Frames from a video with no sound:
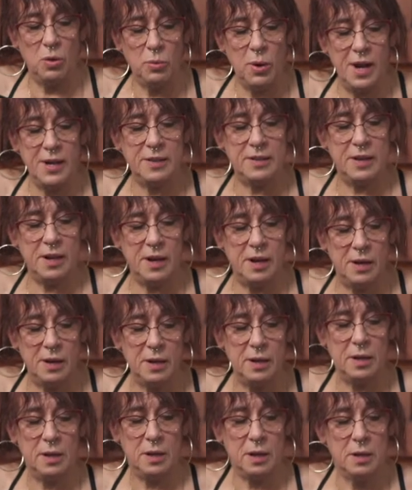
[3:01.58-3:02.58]
right there.
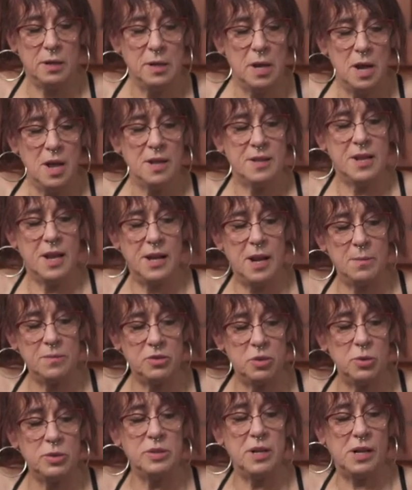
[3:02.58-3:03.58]
Then I'm
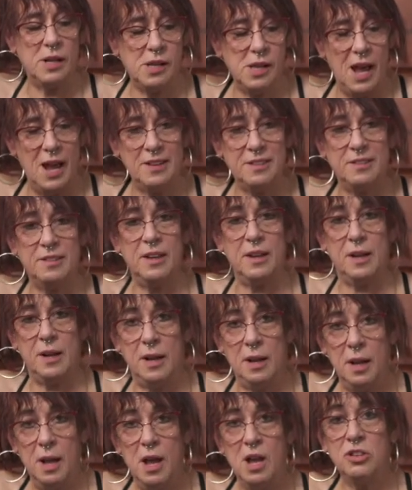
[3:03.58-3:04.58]
doing the classic
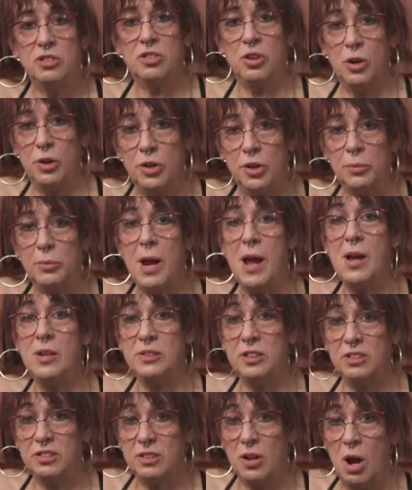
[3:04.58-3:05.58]
turnaround,
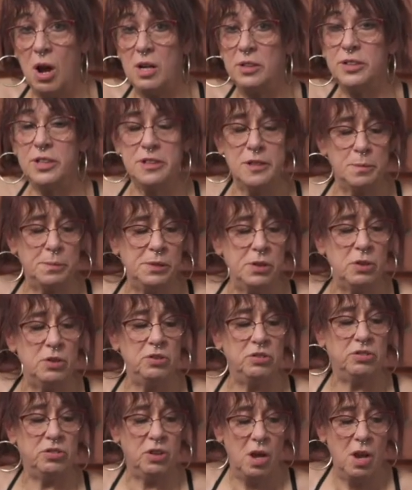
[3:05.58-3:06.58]
it's called in the
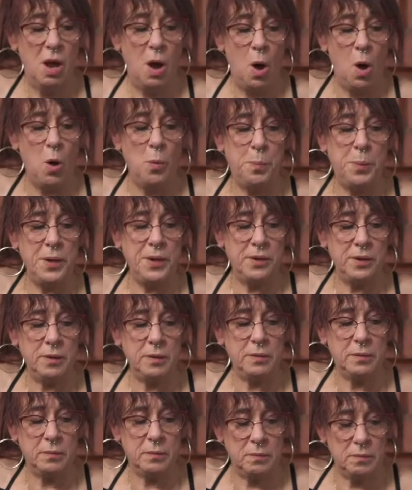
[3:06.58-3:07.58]
blues. Open,
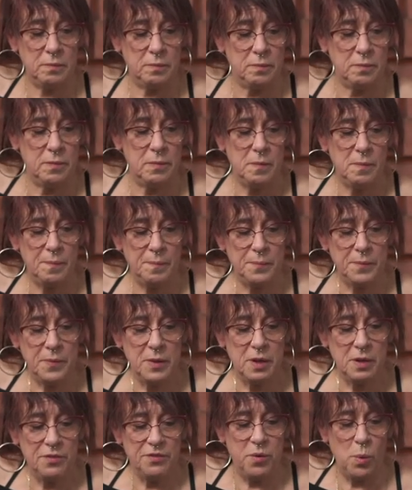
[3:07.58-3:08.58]

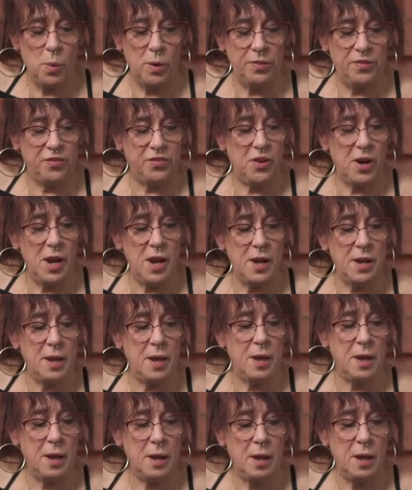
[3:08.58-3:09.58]
4th fret,
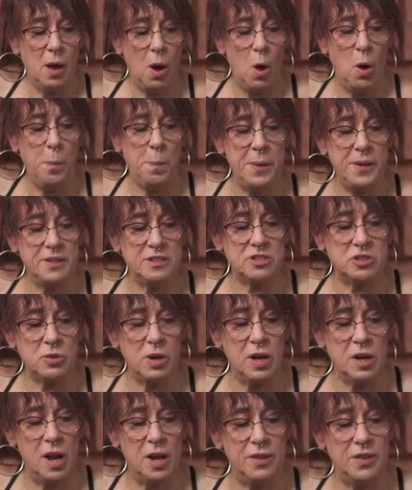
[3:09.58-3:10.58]
open
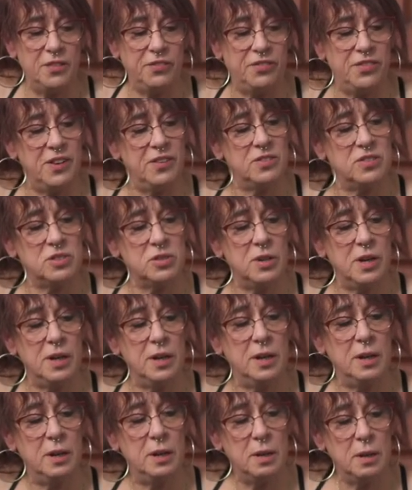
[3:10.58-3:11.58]
string on the 5th
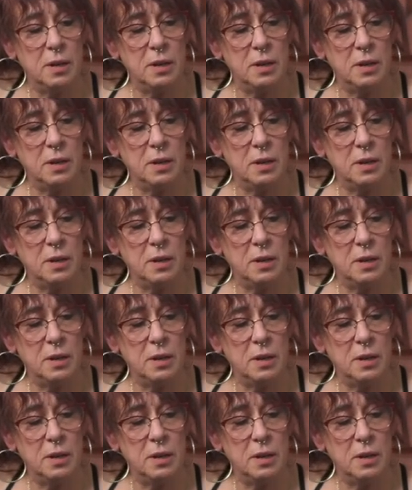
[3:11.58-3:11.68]
string,